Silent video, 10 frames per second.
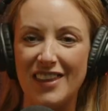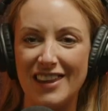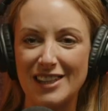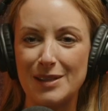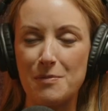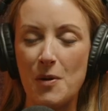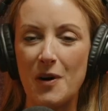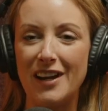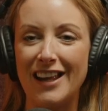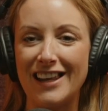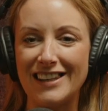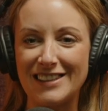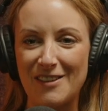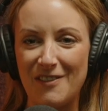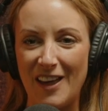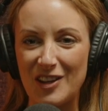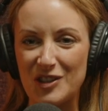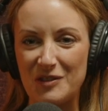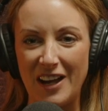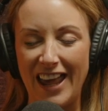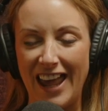this morning's Feng Shui